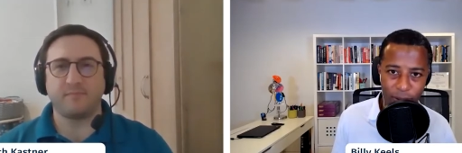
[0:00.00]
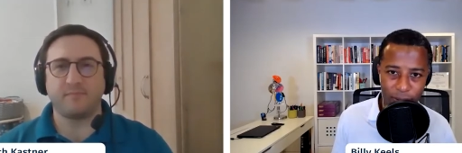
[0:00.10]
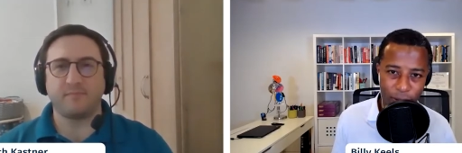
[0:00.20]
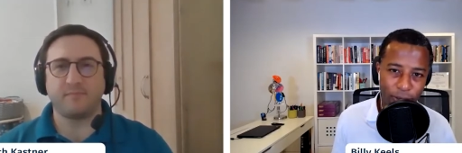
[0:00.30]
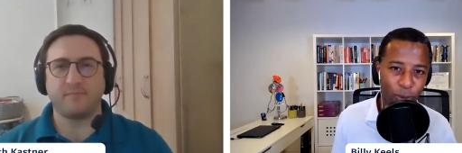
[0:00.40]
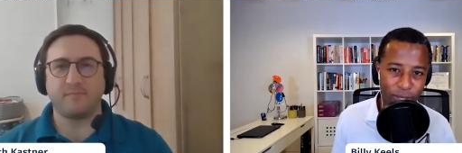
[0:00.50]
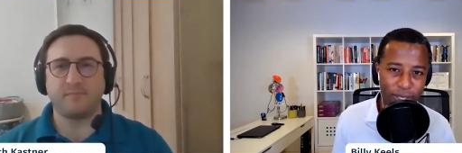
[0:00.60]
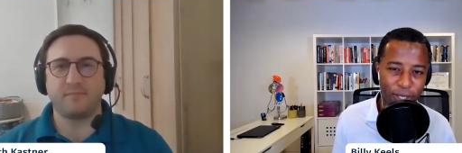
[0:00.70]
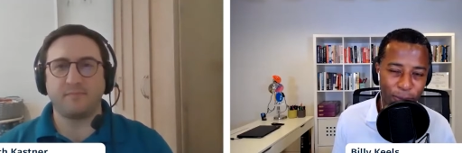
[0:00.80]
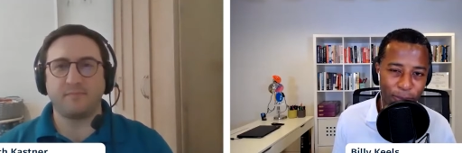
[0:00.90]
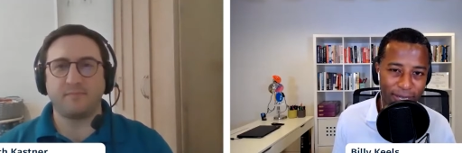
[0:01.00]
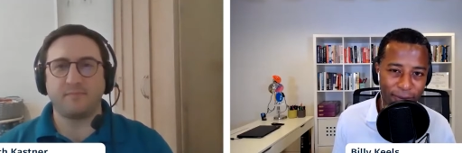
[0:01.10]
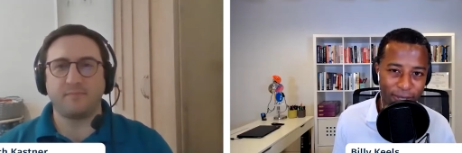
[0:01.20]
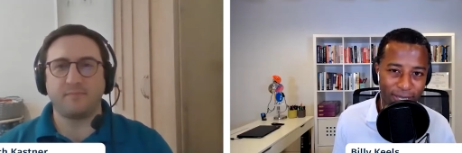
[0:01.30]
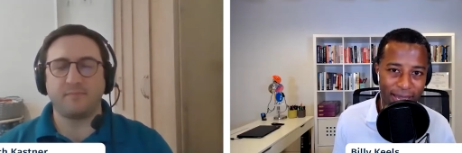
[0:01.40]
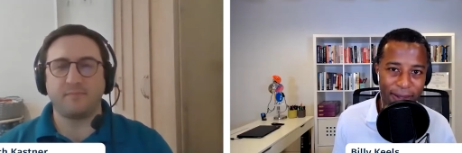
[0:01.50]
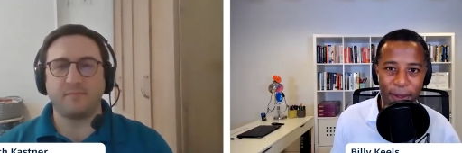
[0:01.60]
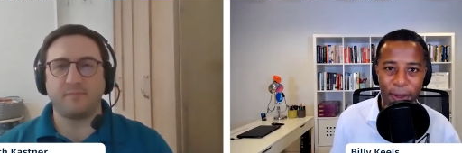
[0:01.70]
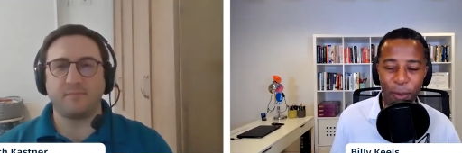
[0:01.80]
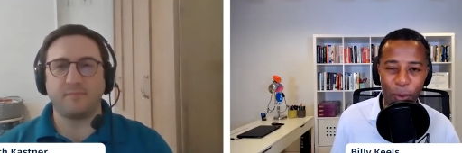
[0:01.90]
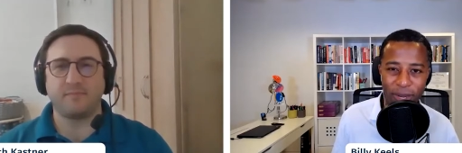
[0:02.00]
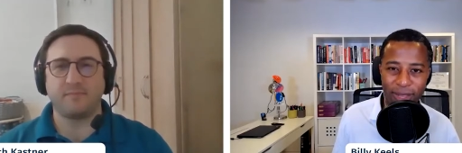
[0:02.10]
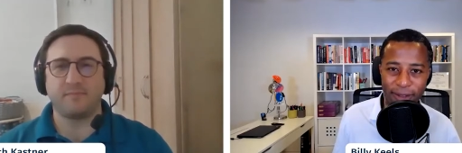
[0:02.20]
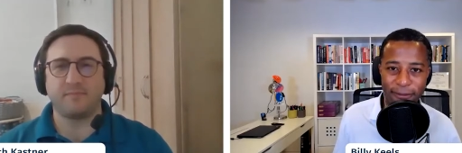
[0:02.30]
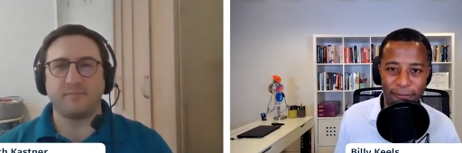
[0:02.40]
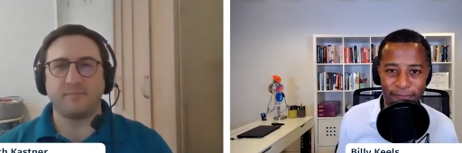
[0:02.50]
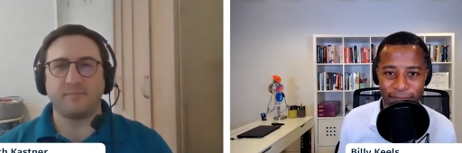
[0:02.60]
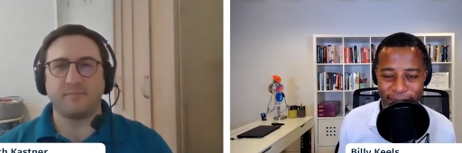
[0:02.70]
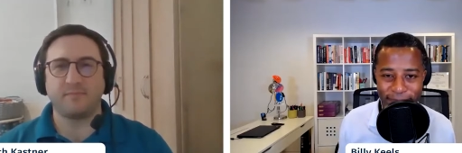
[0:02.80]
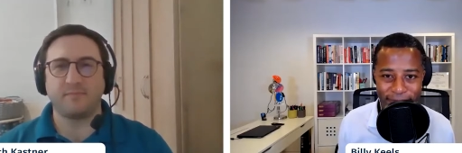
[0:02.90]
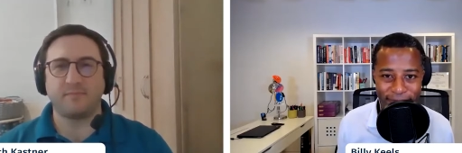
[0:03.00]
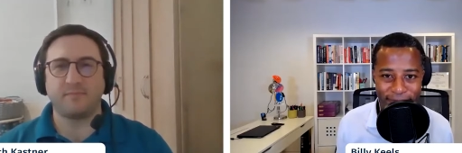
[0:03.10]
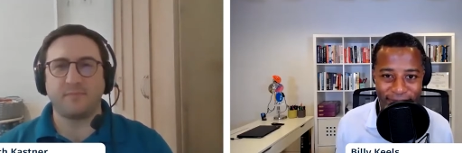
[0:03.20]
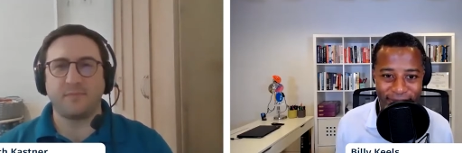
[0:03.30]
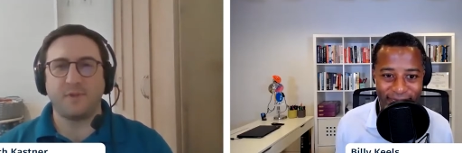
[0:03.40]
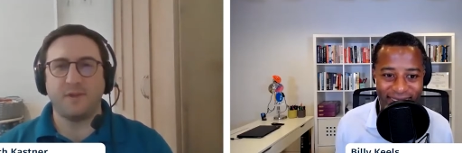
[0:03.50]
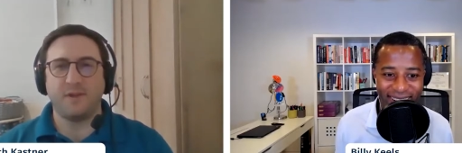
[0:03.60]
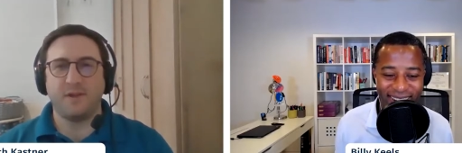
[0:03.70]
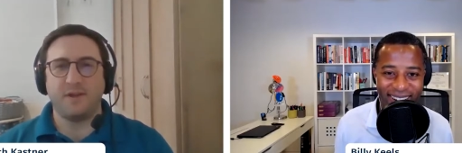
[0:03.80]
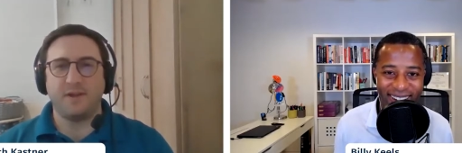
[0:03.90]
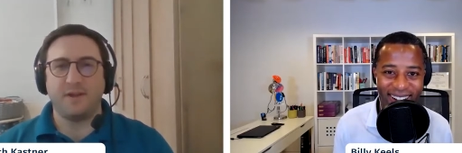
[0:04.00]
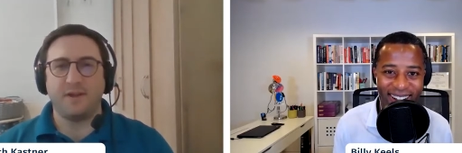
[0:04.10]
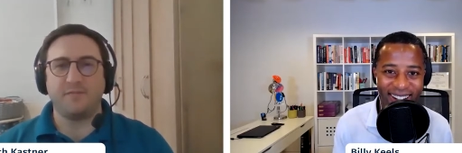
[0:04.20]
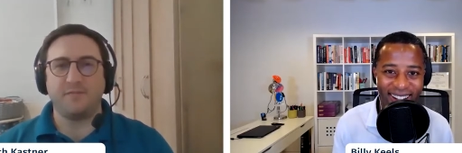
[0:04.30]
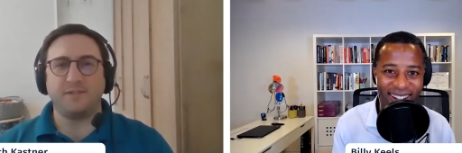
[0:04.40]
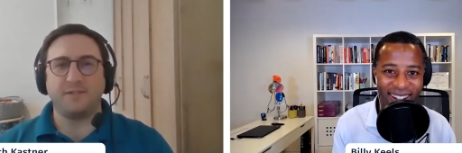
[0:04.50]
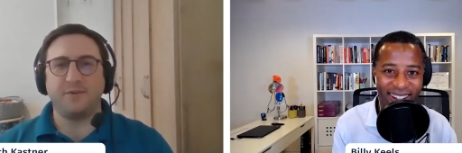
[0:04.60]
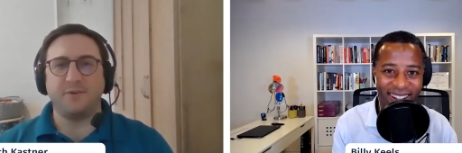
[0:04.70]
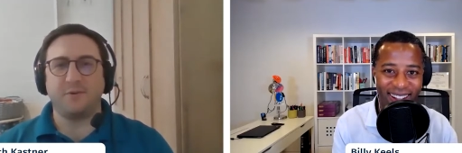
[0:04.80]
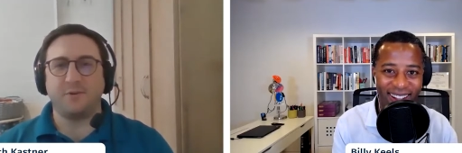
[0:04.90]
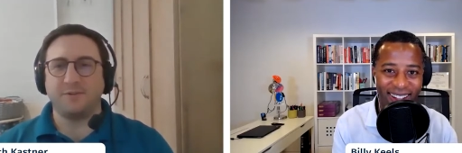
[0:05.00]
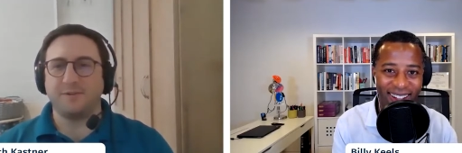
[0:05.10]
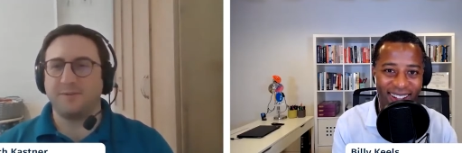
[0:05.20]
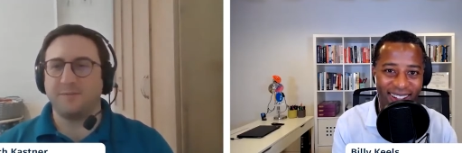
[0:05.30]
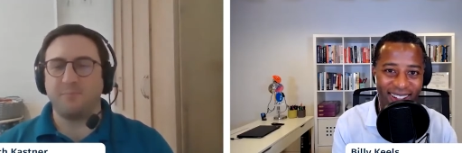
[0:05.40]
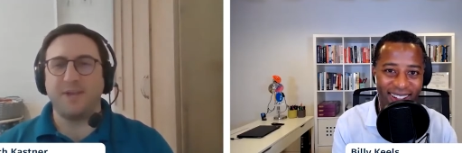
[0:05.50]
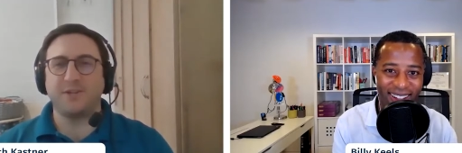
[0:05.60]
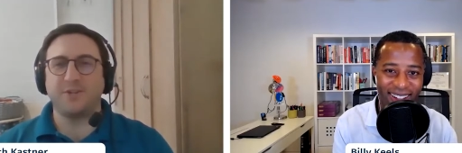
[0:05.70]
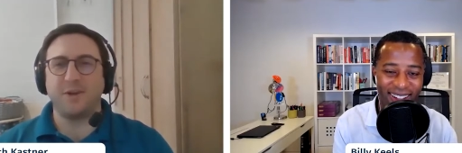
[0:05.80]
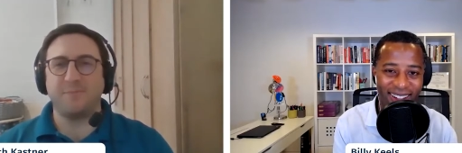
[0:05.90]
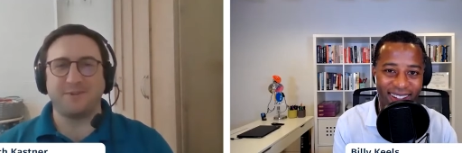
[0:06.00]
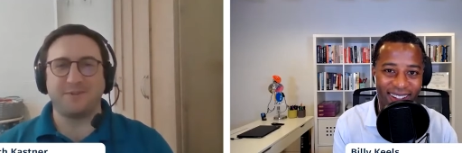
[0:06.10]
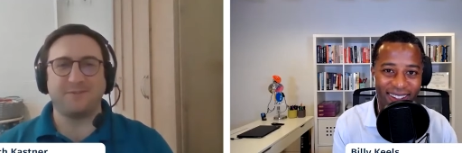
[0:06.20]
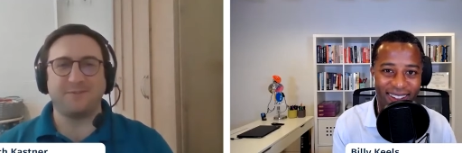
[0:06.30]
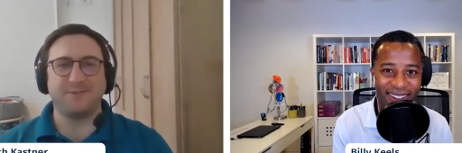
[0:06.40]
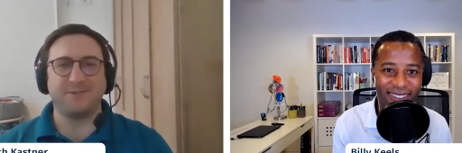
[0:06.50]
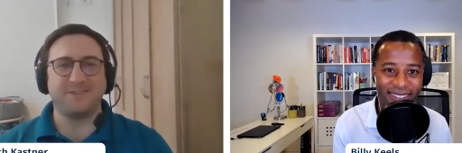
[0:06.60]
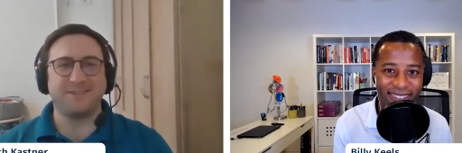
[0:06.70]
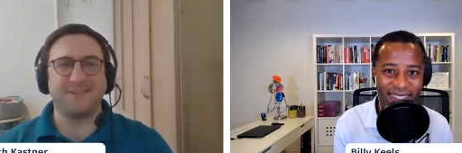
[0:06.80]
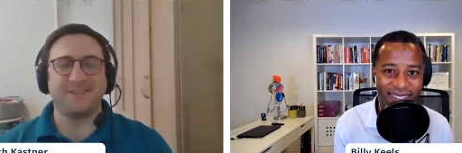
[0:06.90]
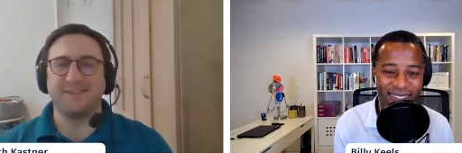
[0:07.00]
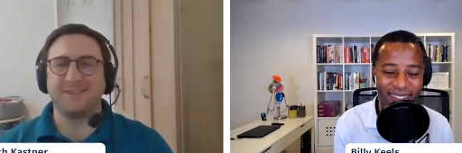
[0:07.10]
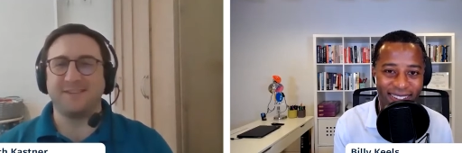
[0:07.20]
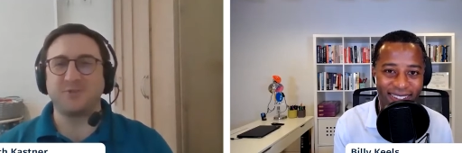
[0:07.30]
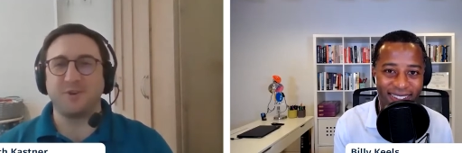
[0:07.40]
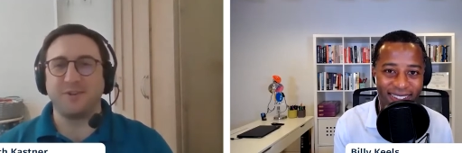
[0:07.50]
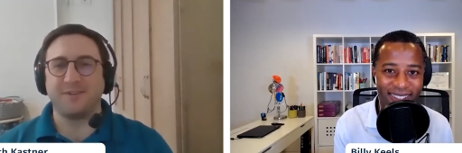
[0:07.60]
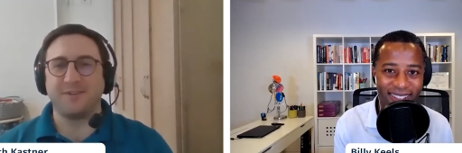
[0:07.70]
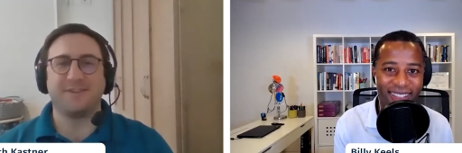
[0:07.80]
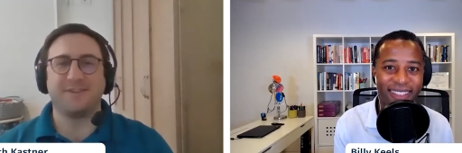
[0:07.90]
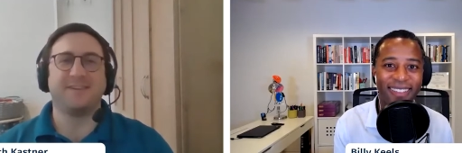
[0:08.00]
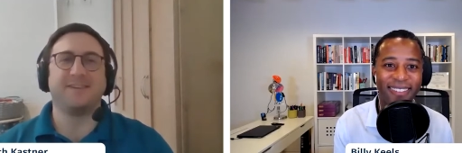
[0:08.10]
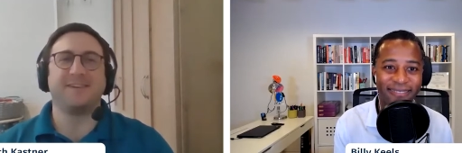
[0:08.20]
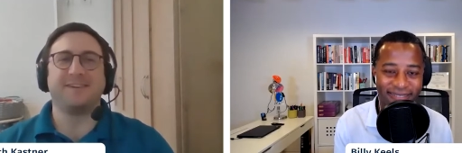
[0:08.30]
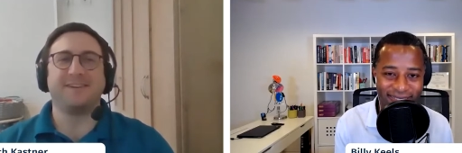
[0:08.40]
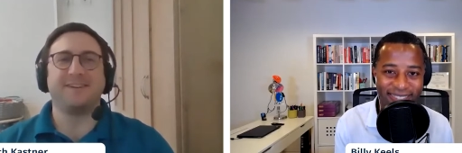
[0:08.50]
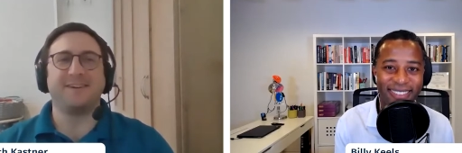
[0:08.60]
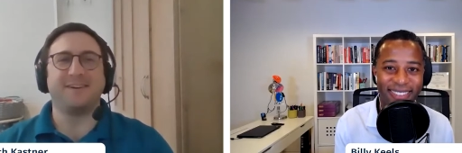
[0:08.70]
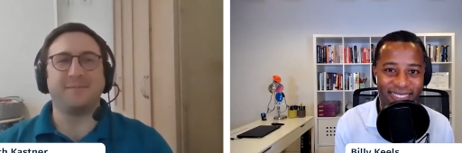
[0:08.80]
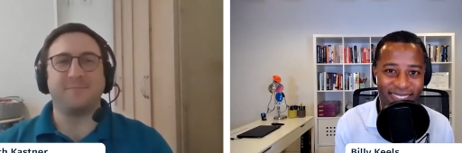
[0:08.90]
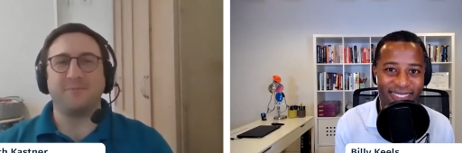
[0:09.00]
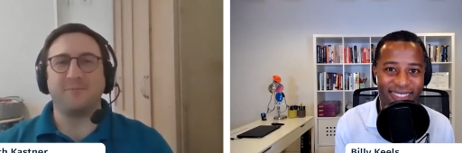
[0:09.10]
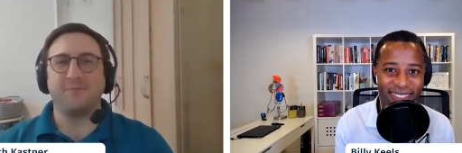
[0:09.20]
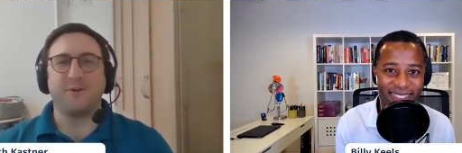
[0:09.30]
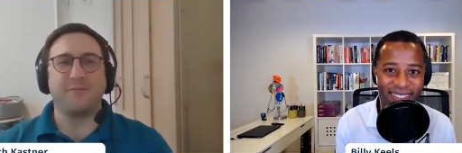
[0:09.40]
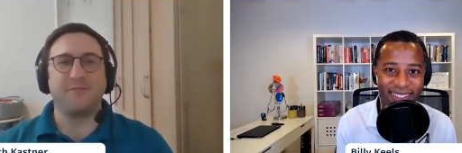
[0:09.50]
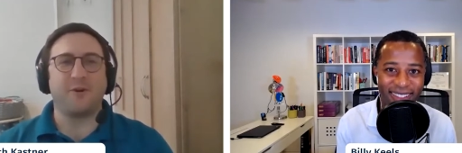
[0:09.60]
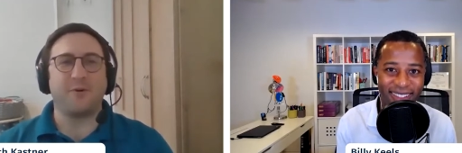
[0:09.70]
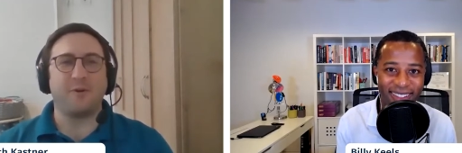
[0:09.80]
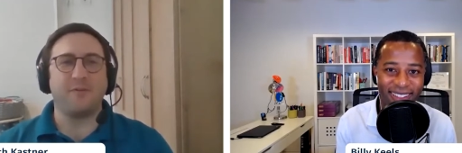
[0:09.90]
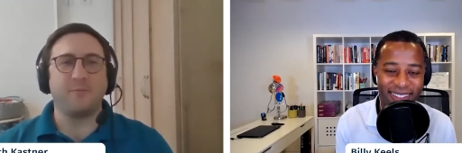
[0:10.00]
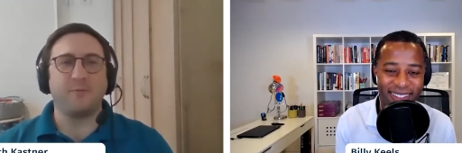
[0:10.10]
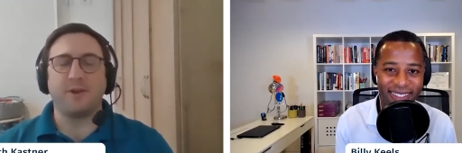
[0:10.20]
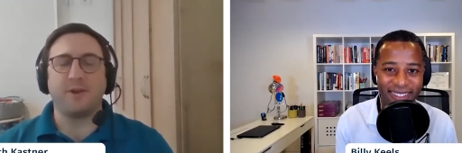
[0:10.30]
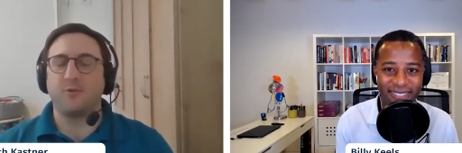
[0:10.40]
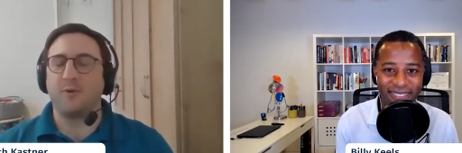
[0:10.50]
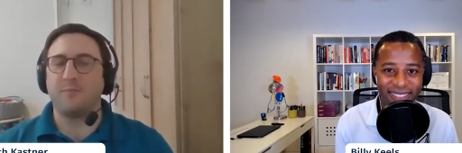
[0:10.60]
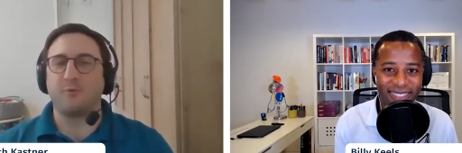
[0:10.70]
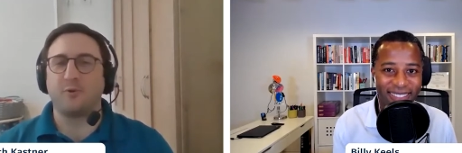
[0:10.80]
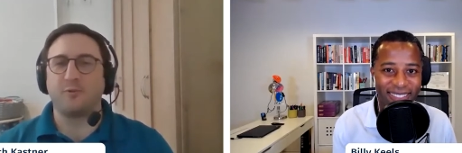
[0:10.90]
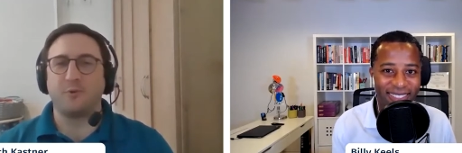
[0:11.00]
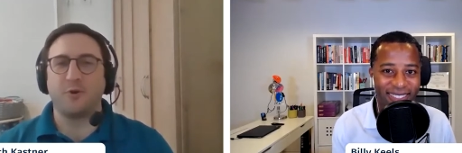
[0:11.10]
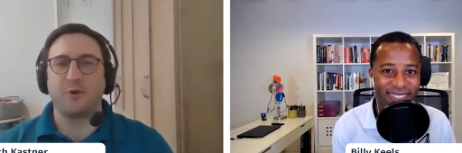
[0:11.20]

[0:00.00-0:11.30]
Speaker 1: your question is a little bit different today, but where do you live? I live in a city called
Speaker 2: Beit Shemesh, which is in Israel, um, very far away from where I grew up in Brooklyn, New York,